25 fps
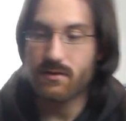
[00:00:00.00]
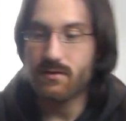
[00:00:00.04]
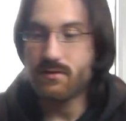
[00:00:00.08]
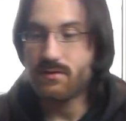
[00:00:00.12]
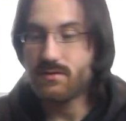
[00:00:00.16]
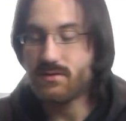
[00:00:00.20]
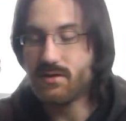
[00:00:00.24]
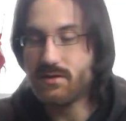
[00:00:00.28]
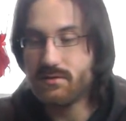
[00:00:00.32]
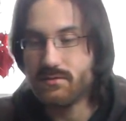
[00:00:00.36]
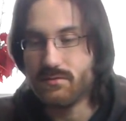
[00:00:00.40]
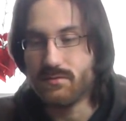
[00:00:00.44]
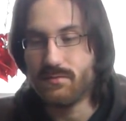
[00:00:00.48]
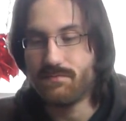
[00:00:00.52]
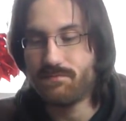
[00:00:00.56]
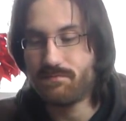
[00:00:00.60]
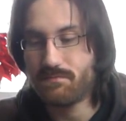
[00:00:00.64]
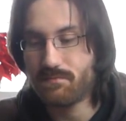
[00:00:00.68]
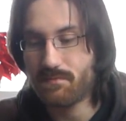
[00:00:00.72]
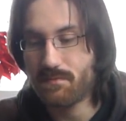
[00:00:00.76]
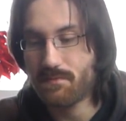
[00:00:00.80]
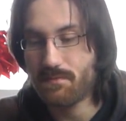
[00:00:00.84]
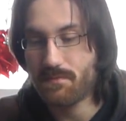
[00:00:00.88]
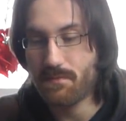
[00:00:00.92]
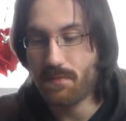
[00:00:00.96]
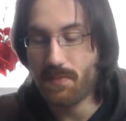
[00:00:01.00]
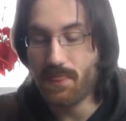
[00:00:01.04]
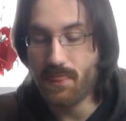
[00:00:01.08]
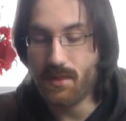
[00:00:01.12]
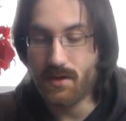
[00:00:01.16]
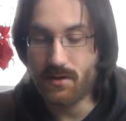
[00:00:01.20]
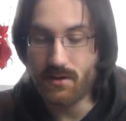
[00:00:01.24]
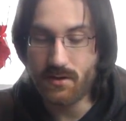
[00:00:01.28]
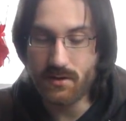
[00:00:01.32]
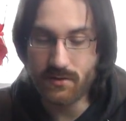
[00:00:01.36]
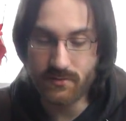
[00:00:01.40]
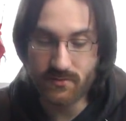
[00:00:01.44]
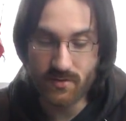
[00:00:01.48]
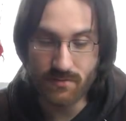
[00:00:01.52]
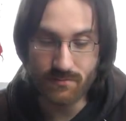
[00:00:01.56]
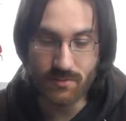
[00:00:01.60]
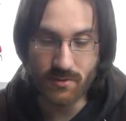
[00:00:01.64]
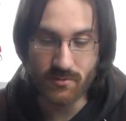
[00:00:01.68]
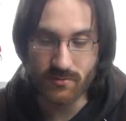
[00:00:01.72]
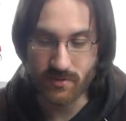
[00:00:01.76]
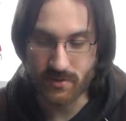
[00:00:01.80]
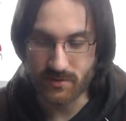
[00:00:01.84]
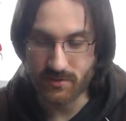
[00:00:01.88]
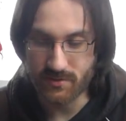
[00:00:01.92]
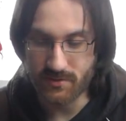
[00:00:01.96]
So, a lot of
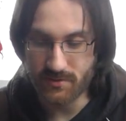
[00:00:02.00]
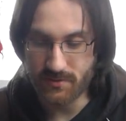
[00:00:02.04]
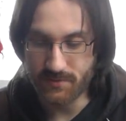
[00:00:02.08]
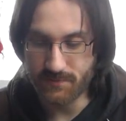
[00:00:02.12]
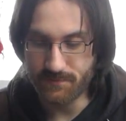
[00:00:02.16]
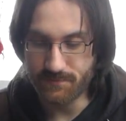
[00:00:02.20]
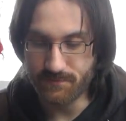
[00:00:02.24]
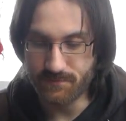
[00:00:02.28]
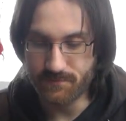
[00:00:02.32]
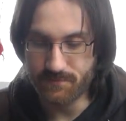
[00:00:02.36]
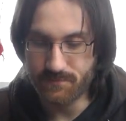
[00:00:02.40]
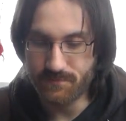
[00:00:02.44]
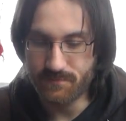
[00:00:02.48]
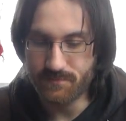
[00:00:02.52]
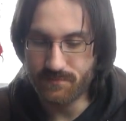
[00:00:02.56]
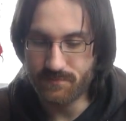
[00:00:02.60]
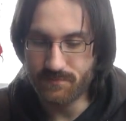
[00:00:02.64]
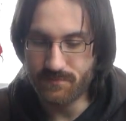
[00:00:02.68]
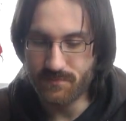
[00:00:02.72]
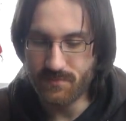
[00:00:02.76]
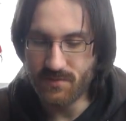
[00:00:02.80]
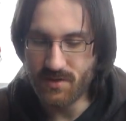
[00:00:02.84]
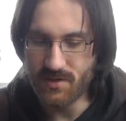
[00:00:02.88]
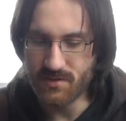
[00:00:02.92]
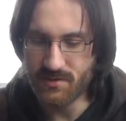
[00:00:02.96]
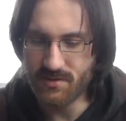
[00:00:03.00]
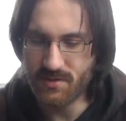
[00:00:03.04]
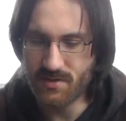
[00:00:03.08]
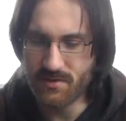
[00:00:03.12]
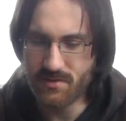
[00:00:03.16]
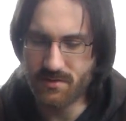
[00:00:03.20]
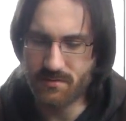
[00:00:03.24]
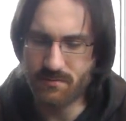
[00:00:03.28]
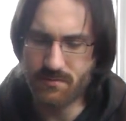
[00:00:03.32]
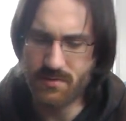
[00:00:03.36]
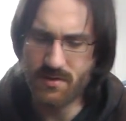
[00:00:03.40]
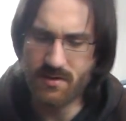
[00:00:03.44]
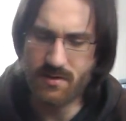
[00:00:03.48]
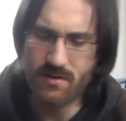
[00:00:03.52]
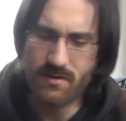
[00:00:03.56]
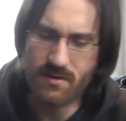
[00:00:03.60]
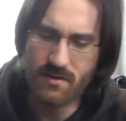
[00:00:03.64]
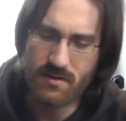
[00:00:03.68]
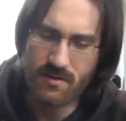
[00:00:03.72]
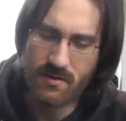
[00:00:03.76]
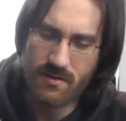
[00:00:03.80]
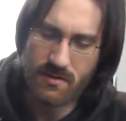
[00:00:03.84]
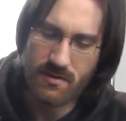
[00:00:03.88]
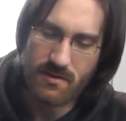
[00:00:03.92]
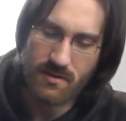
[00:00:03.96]
components. There's nothing
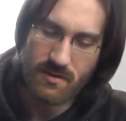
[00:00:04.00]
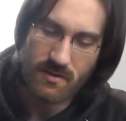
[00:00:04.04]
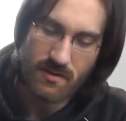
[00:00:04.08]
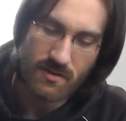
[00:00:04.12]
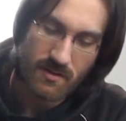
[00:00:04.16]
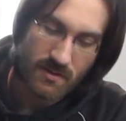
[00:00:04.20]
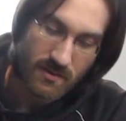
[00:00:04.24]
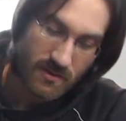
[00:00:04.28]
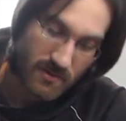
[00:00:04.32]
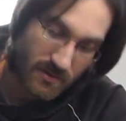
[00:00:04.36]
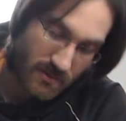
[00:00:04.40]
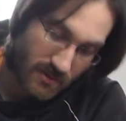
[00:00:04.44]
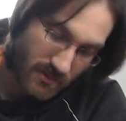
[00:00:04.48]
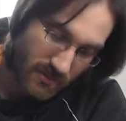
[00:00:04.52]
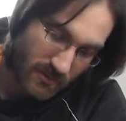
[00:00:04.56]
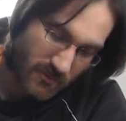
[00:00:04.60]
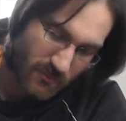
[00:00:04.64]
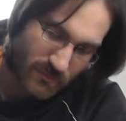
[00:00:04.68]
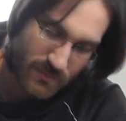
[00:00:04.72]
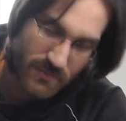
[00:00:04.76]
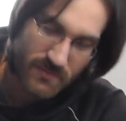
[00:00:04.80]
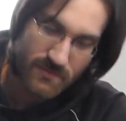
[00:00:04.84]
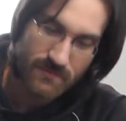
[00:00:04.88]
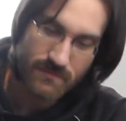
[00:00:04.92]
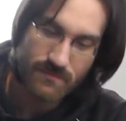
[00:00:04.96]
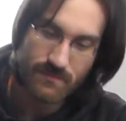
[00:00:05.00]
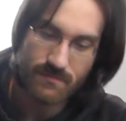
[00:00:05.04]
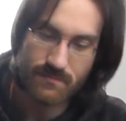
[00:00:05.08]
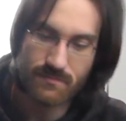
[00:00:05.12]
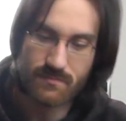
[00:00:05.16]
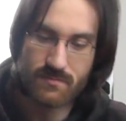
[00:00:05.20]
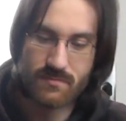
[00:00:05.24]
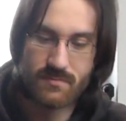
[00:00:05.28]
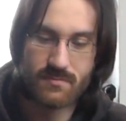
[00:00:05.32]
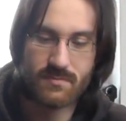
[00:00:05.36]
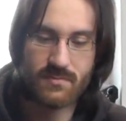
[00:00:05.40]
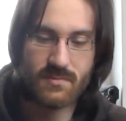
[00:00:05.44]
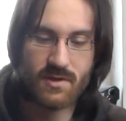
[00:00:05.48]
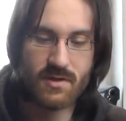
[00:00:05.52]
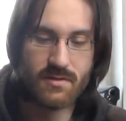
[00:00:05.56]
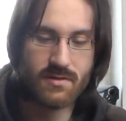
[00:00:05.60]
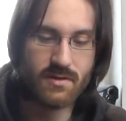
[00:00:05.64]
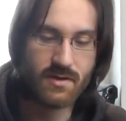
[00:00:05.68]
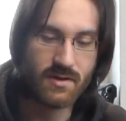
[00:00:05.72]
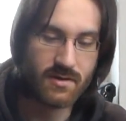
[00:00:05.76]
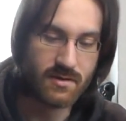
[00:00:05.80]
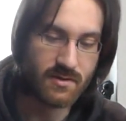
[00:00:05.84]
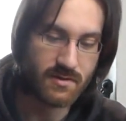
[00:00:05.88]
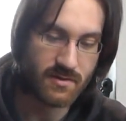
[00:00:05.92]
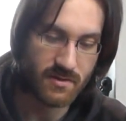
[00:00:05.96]
nope, nothing
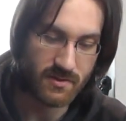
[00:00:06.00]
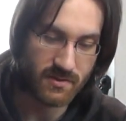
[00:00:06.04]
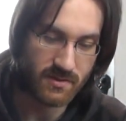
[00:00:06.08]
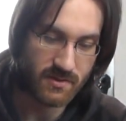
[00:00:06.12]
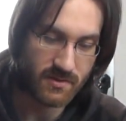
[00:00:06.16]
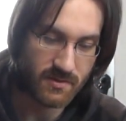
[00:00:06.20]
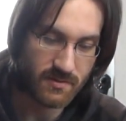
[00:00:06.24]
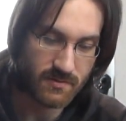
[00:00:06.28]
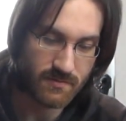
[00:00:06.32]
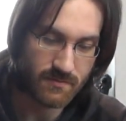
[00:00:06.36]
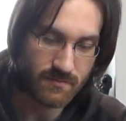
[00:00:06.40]
under this.